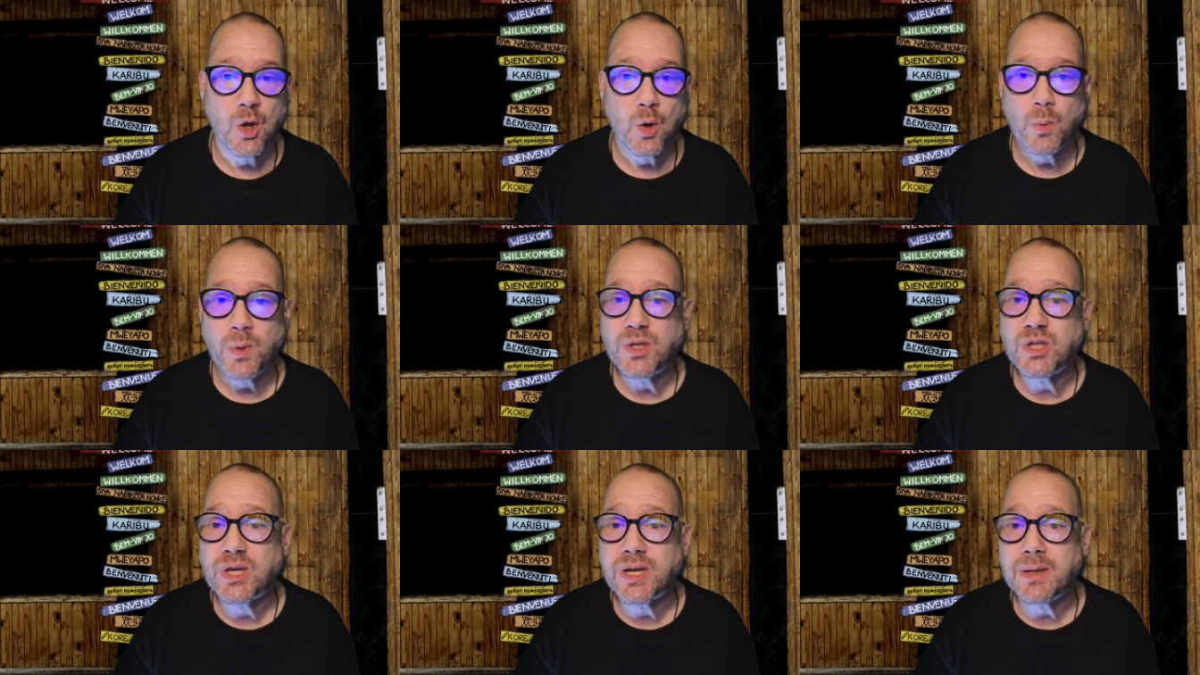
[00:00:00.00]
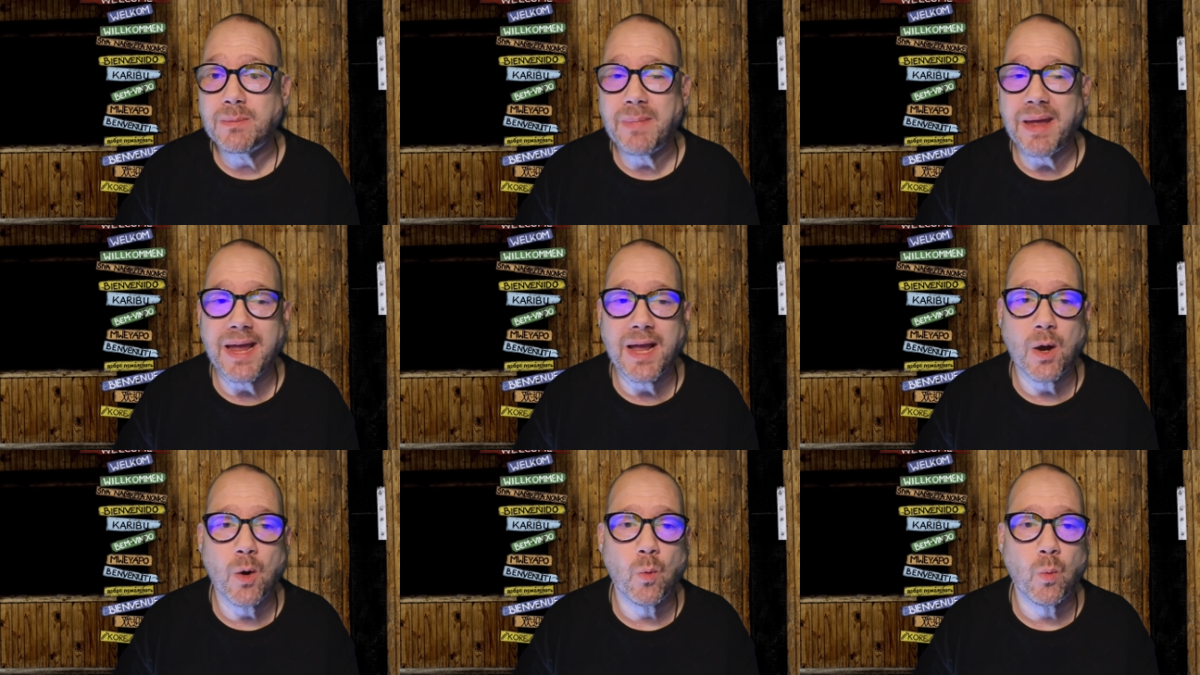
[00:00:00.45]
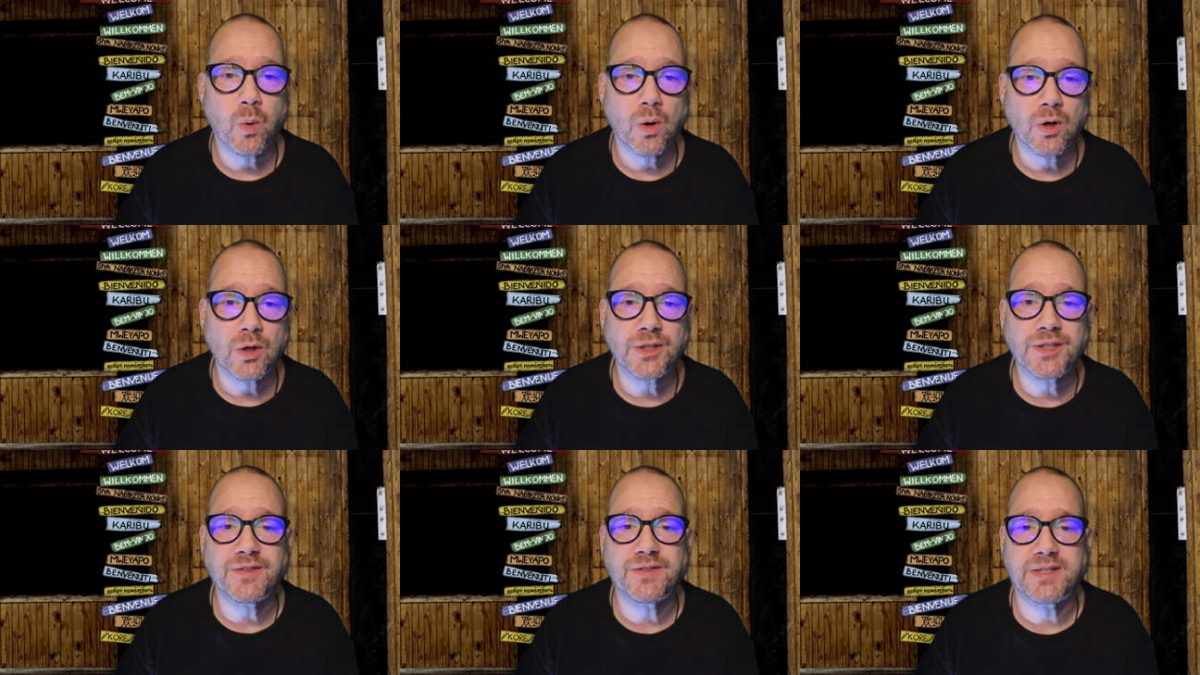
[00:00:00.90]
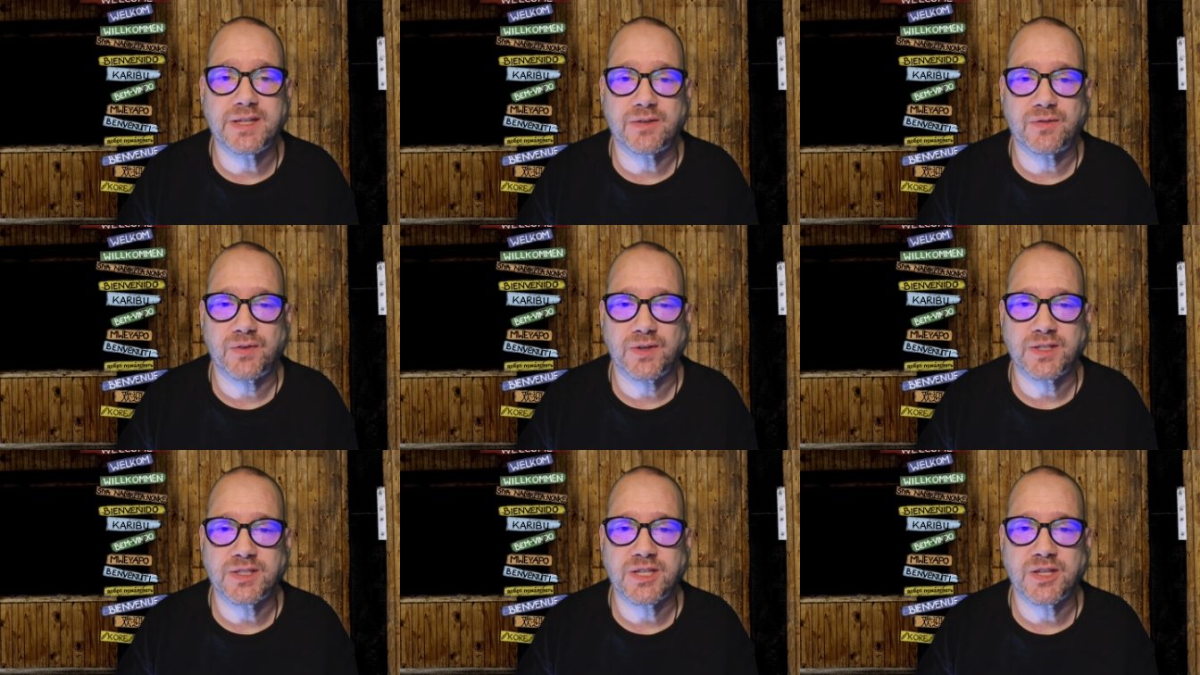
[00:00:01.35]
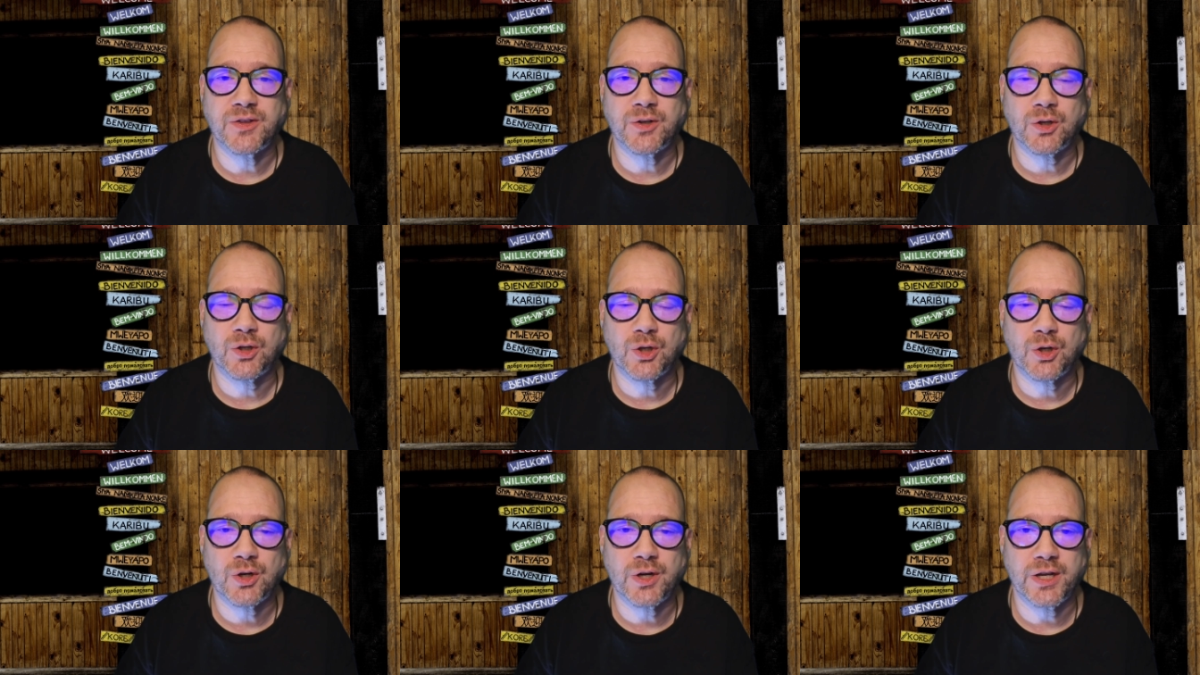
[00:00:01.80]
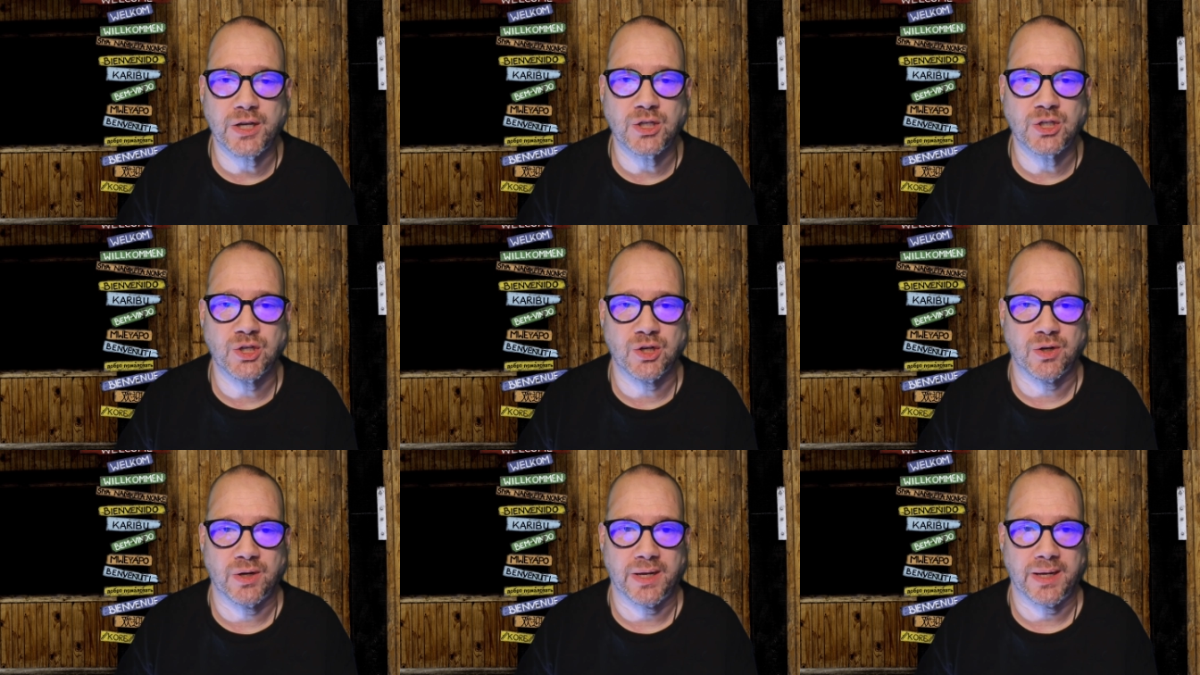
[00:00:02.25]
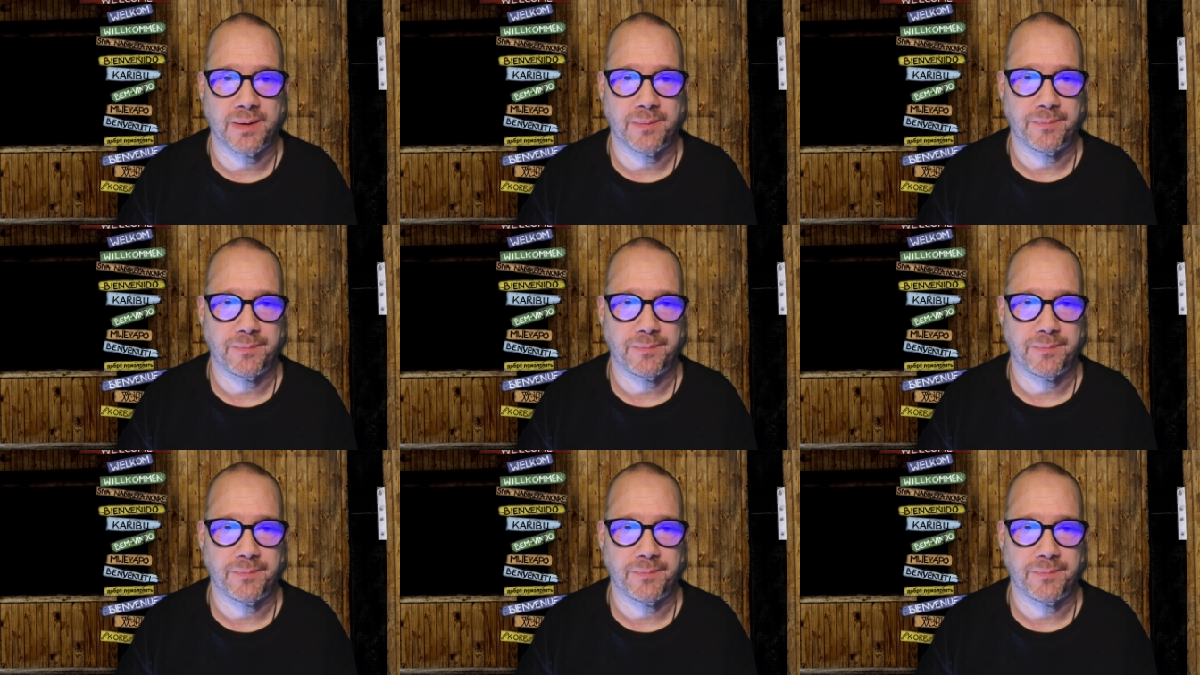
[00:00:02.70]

which can make a world of difference in their learning journey.